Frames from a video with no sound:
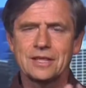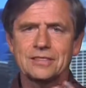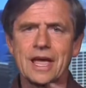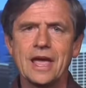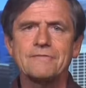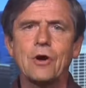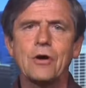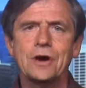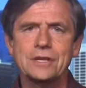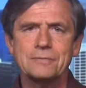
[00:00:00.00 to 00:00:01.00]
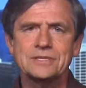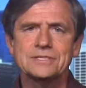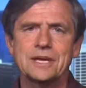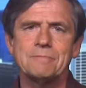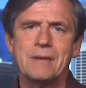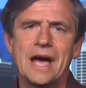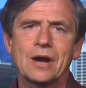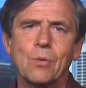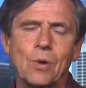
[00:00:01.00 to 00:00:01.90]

They have already been set back